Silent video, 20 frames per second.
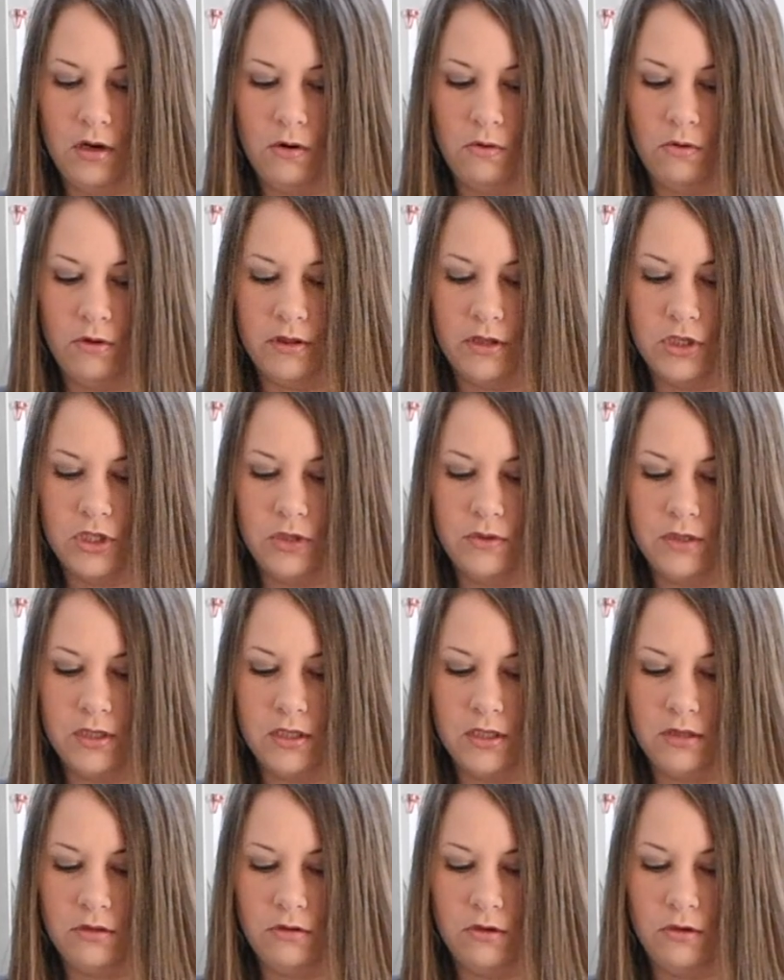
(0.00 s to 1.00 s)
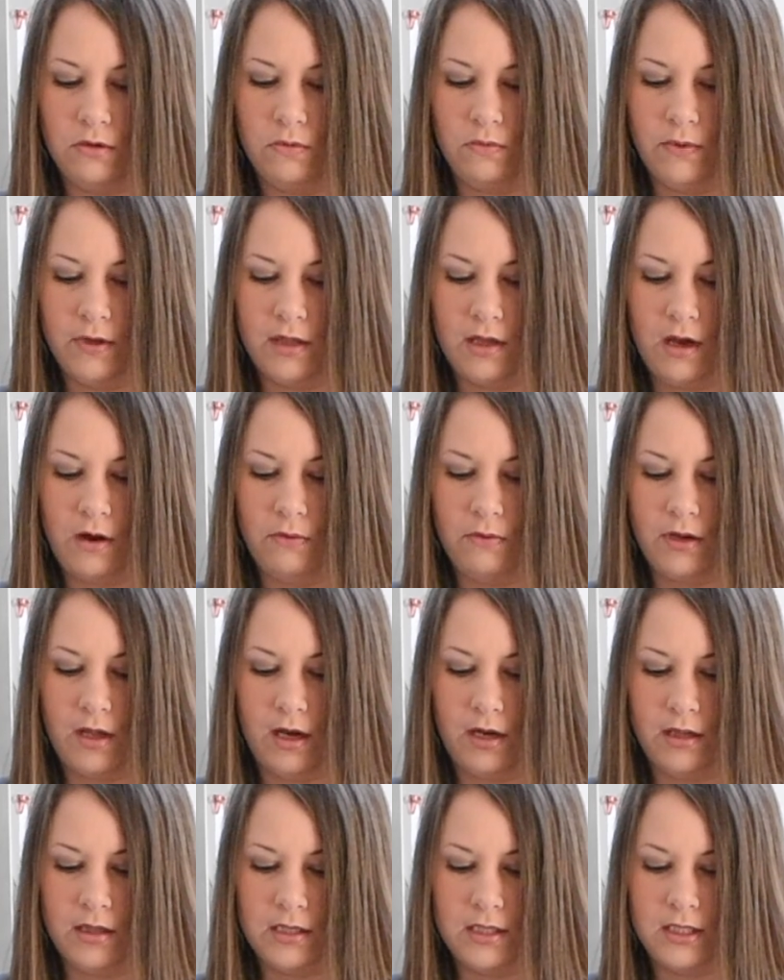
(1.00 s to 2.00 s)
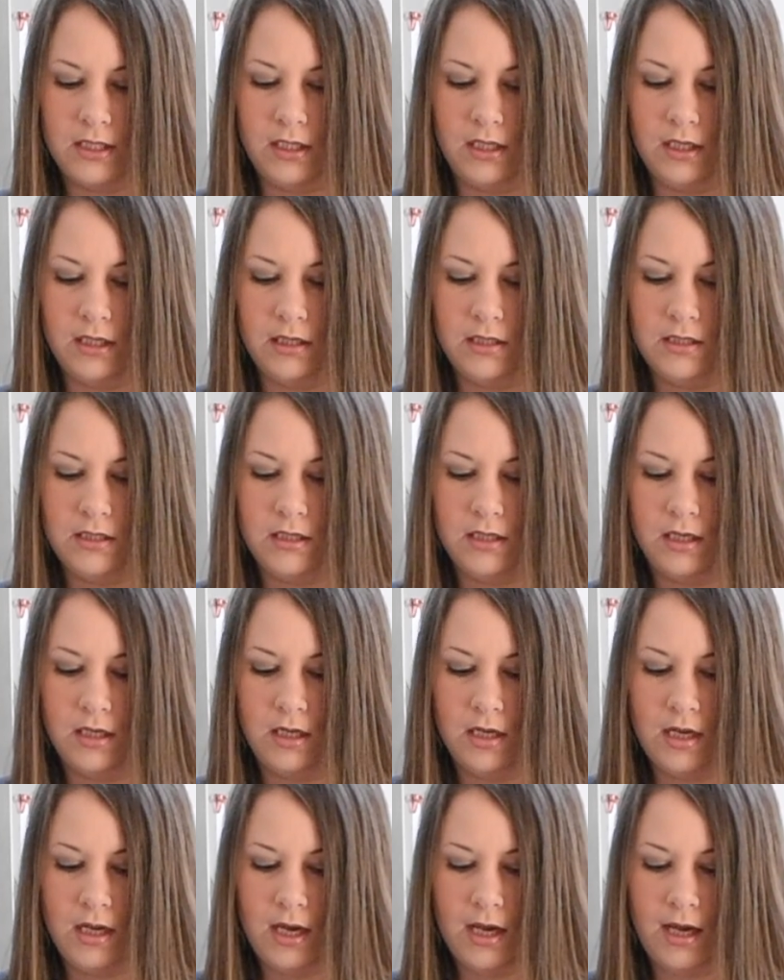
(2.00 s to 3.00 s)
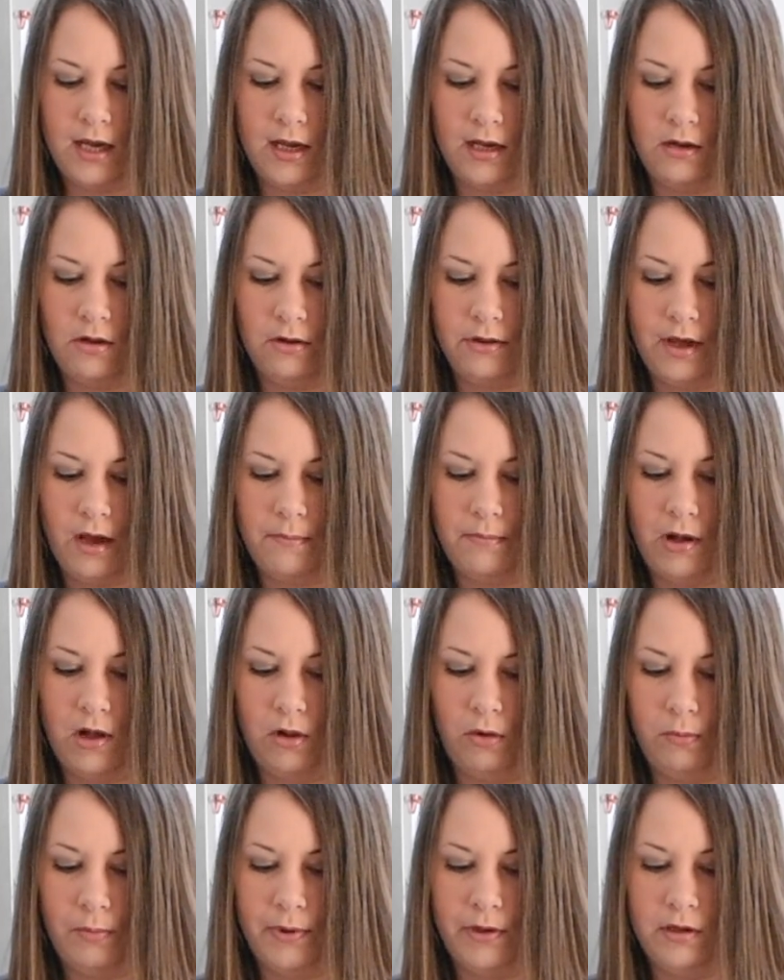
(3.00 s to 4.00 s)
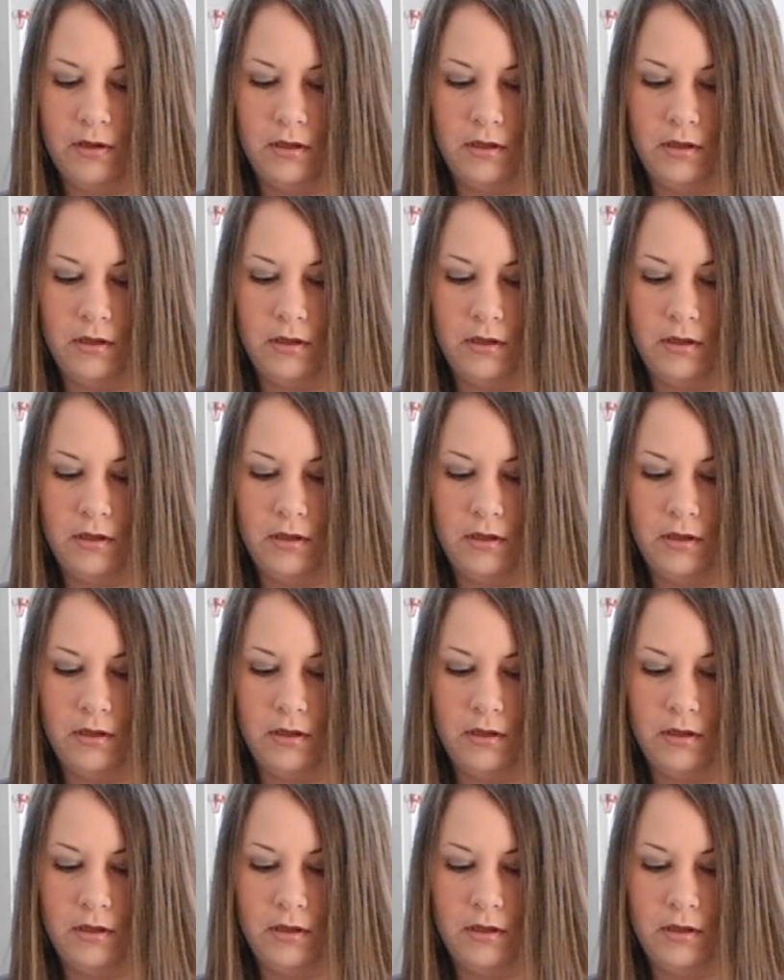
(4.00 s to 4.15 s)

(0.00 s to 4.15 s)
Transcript: or the juices through without getting the seeds and all that pulp.